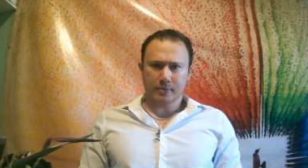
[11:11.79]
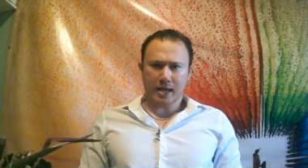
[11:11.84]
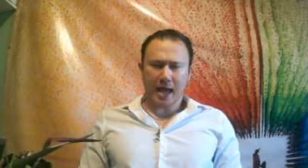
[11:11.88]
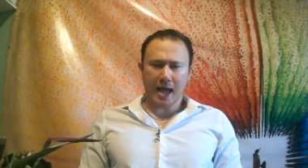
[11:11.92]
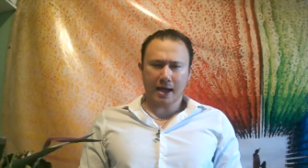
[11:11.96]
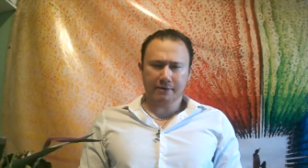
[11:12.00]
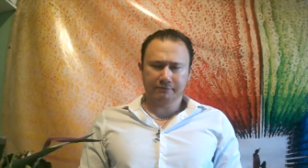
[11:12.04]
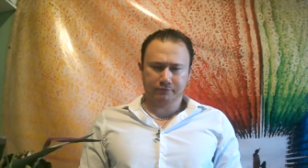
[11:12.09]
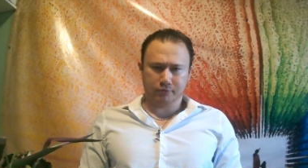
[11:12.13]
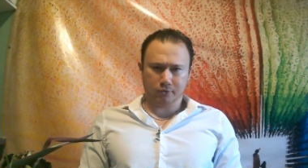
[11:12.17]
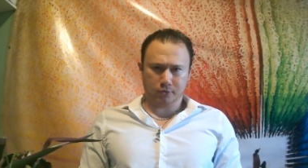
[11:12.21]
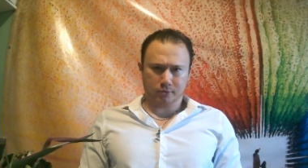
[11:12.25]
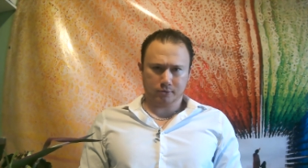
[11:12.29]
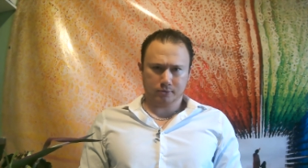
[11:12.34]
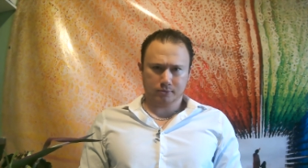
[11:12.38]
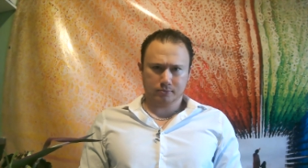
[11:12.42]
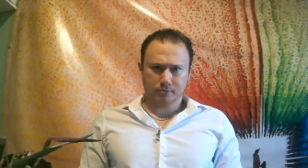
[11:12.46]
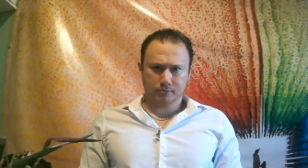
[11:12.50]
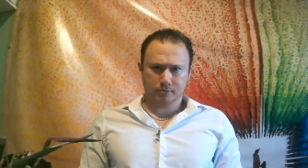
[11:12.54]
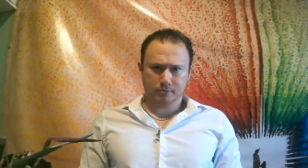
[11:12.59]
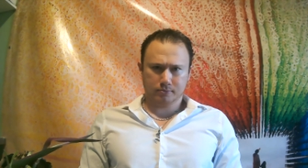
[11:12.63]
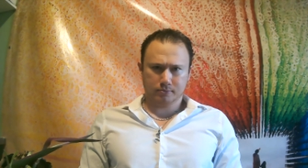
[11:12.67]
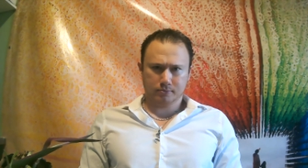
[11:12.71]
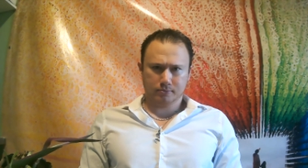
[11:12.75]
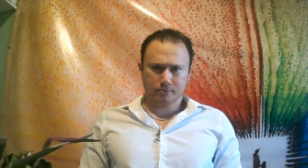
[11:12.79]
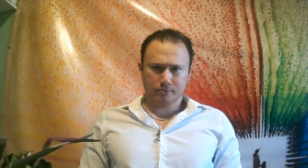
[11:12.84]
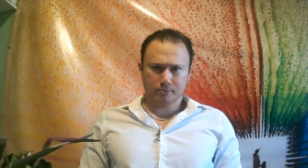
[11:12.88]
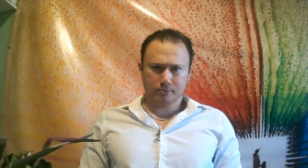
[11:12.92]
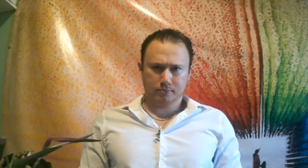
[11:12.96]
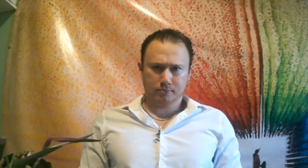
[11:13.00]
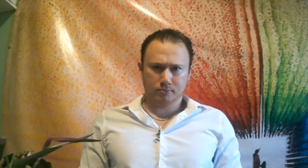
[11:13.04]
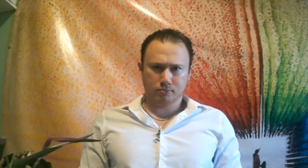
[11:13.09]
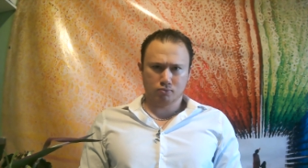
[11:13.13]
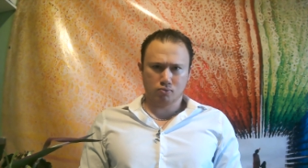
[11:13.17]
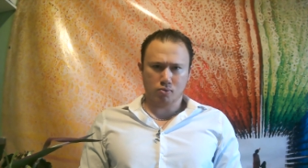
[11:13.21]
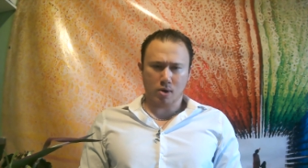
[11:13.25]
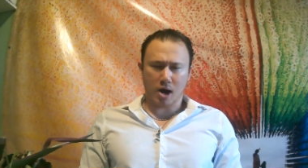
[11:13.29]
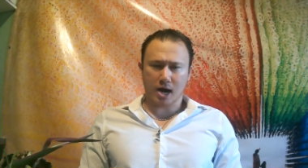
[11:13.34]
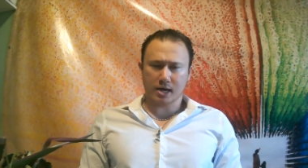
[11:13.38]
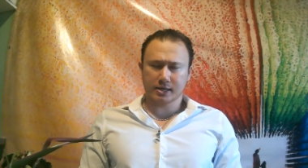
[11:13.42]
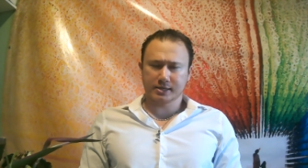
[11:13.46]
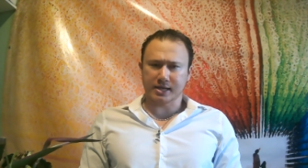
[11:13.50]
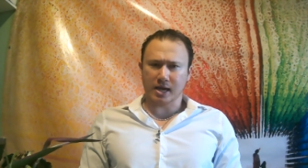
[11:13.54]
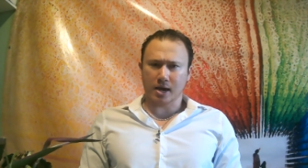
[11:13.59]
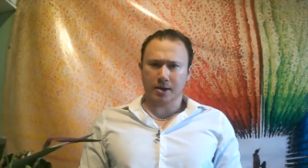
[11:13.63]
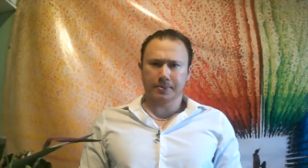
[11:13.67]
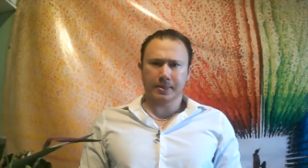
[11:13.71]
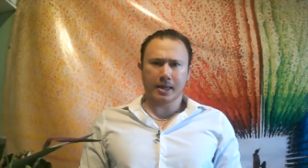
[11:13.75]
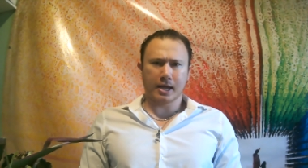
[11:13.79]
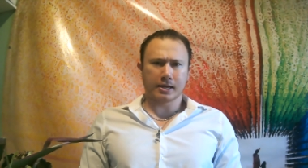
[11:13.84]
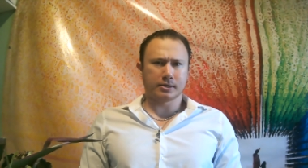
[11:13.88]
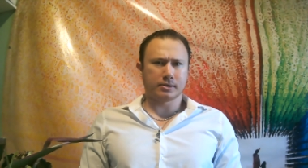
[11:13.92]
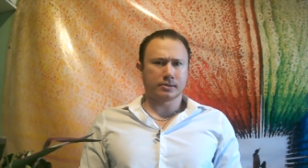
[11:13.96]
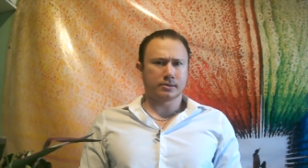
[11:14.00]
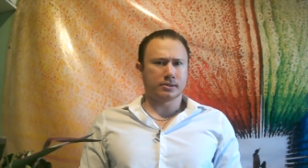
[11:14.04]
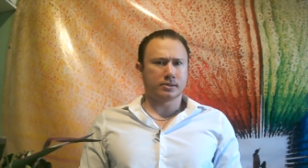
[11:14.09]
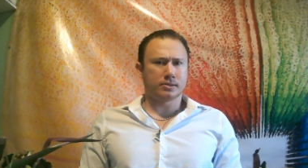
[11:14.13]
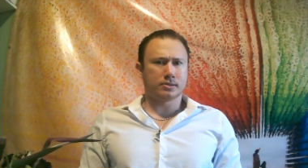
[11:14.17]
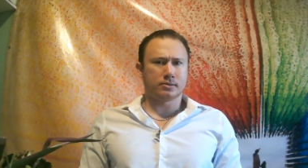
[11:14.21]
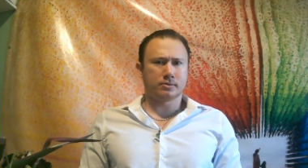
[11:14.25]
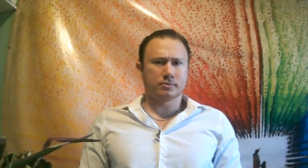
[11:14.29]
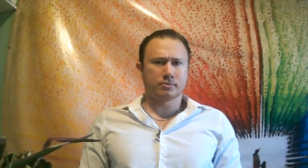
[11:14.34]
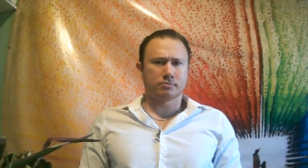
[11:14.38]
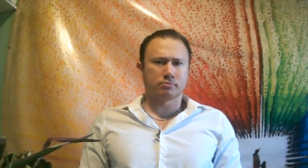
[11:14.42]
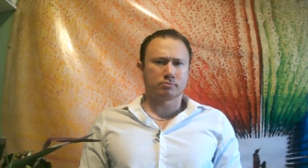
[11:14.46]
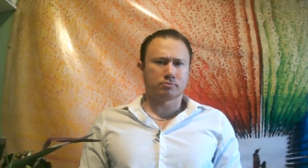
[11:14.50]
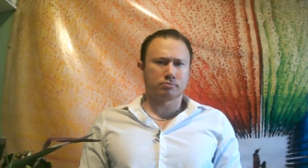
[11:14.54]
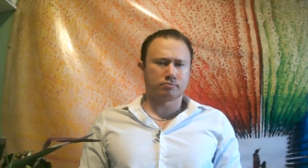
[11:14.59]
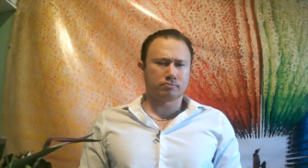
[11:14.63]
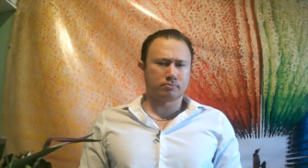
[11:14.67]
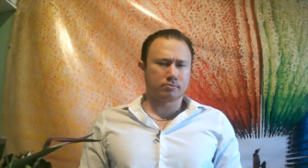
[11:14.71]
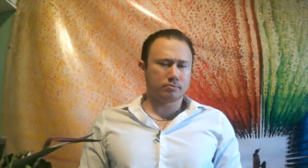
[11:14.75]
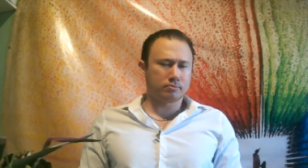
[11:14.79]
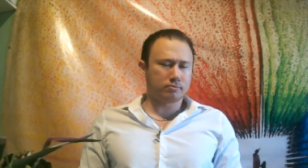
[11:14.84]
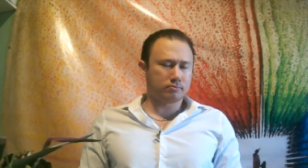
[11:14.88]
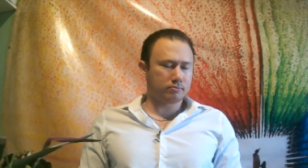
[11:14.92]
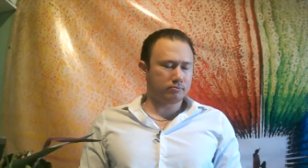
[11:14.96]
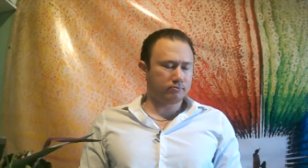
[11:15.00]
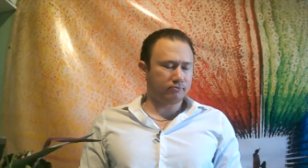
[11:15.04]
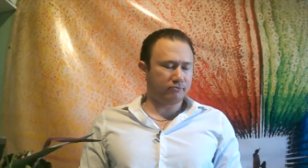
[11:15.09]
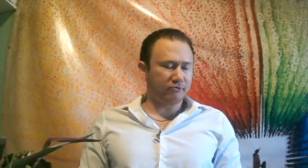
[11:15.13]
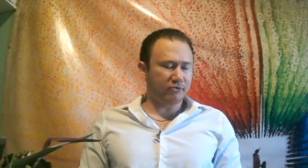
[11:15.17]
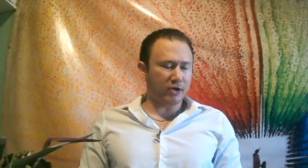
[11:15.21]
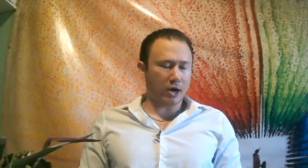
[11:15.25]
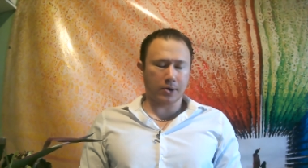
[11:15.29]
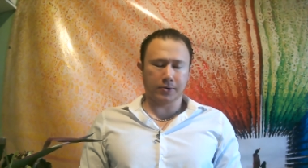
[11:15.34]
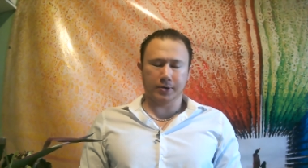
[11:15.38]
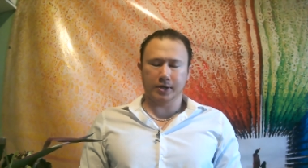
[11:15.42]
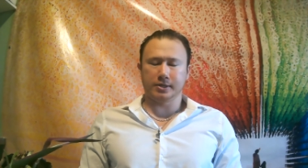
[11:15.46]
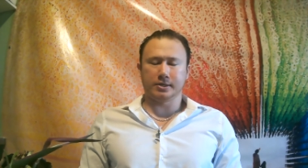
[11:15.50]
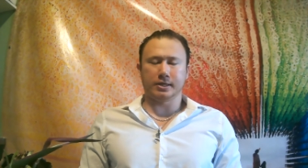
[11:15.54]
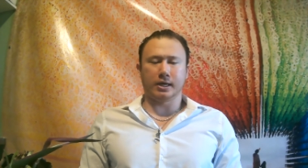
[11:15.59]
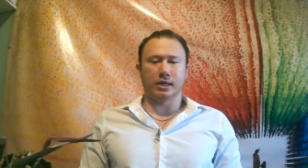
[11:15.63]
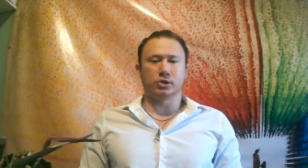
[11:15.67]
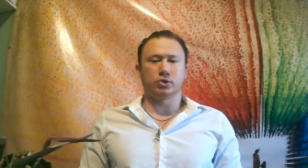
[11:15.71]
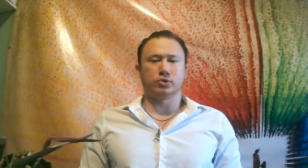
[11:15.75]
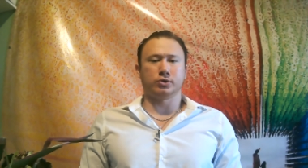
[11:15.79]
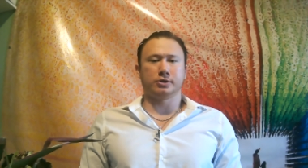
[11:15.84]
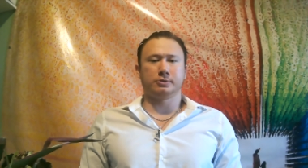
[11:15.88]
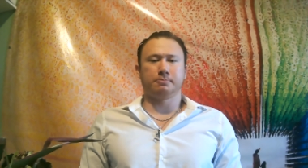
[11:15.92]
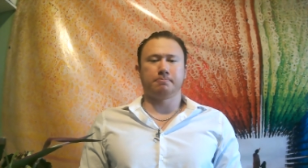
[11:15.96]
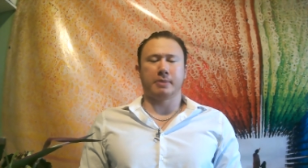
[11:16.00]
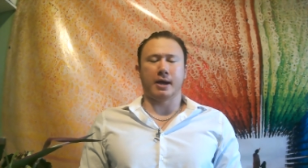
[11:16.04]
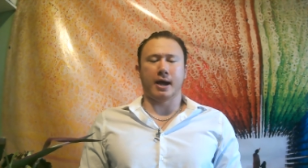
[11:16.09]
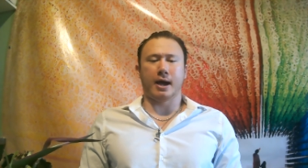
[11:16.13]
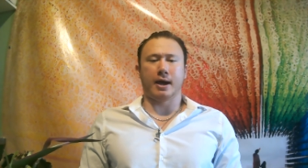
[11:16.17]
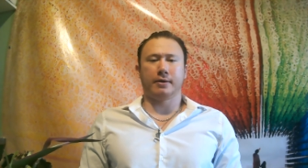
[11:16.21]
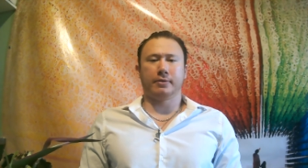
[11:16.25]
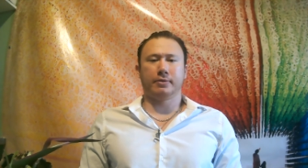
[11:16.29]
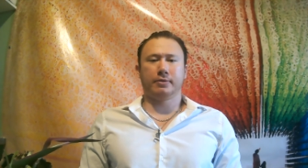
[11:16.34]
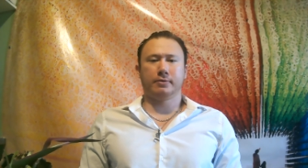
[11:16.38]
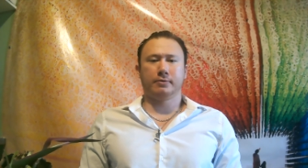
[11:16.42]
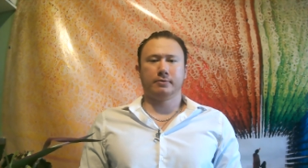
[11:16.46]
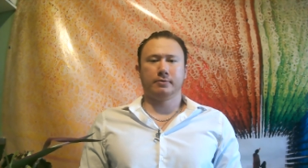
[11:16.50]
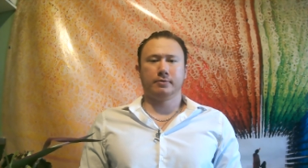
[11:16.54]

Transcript: ever walk down that very dangerous path.